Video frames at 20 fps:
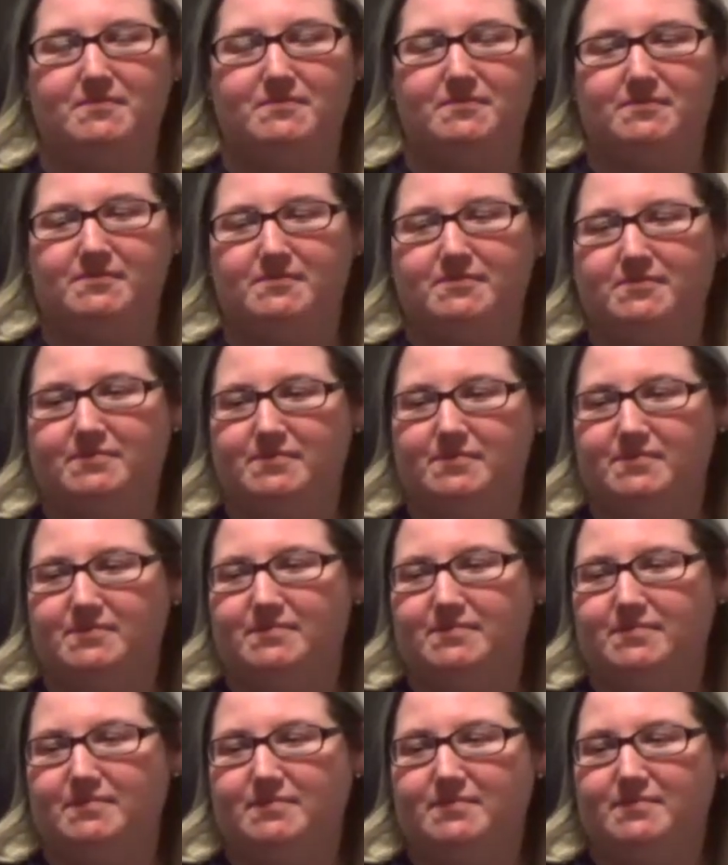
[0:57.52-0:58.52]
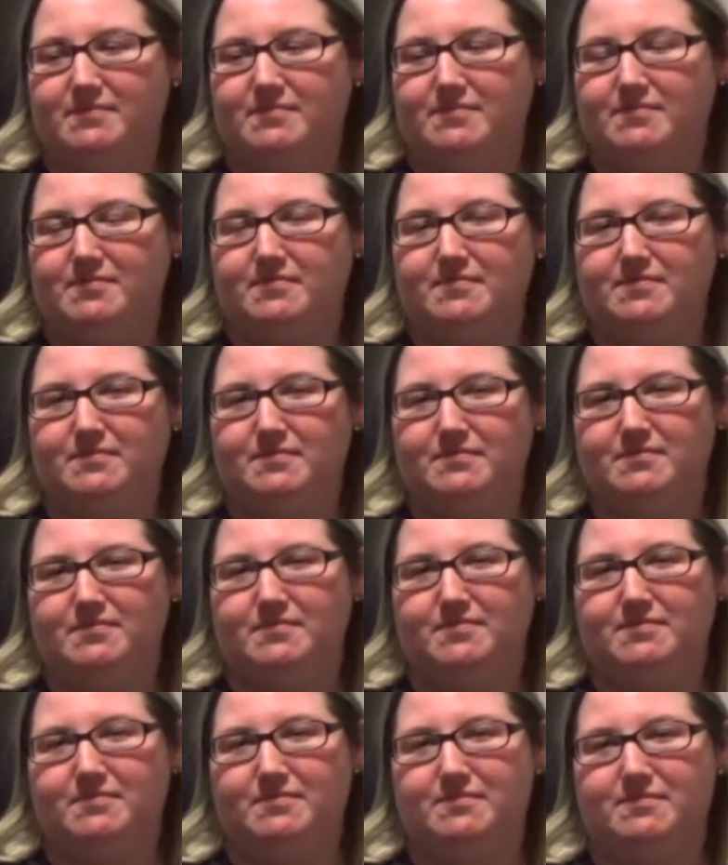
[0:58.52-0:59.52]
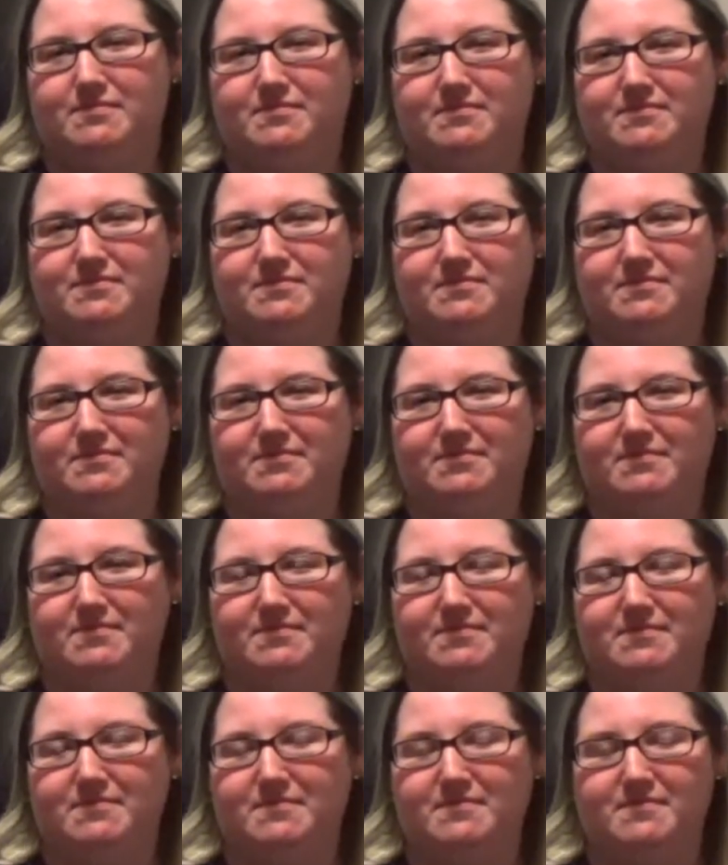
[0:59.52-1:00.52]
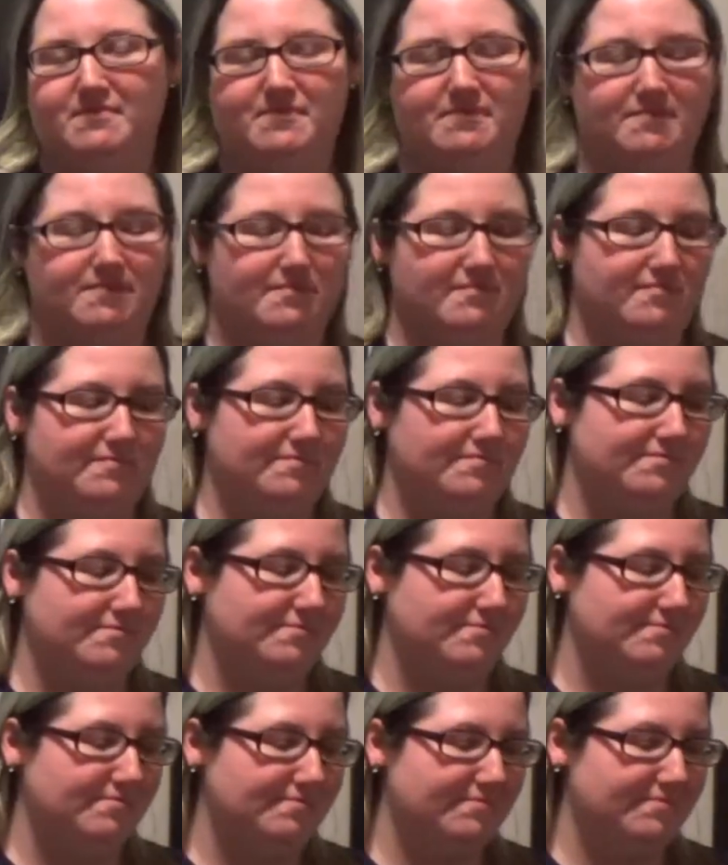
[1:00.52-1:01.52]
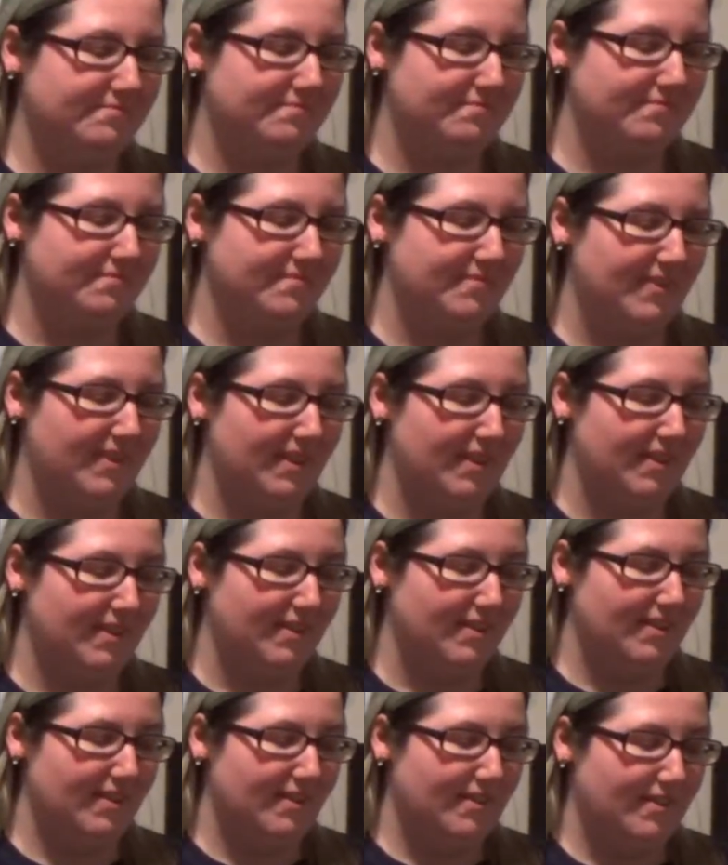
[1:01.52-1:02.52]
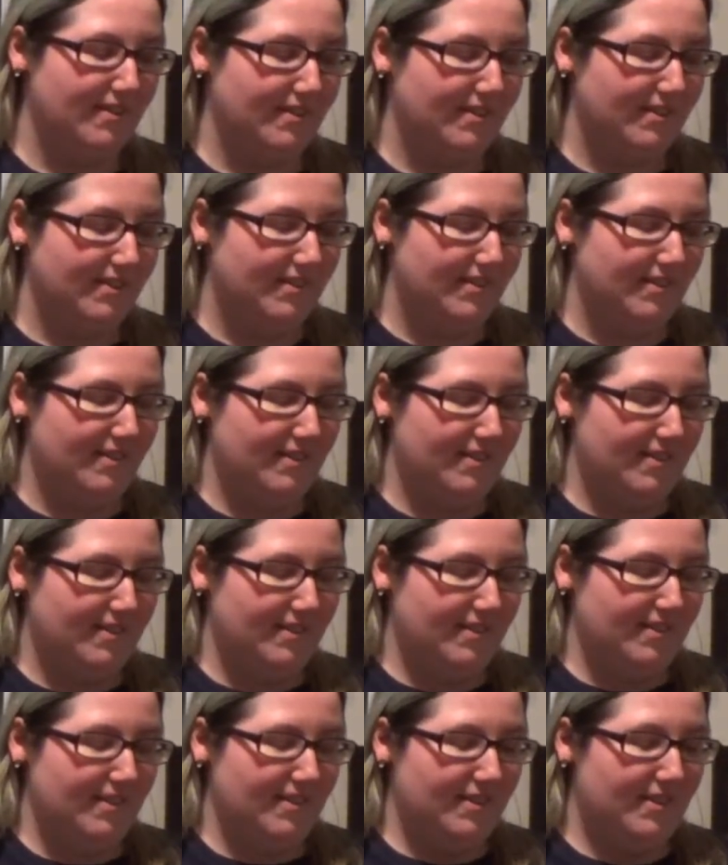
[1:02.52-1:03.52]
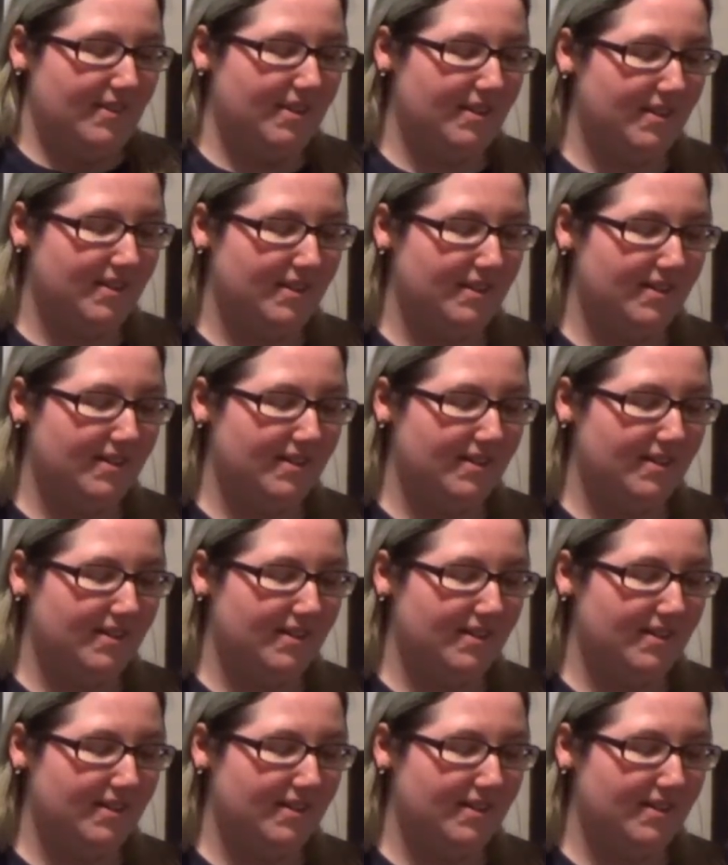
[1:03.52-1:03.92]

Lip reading: No words are spoken by the person on screen.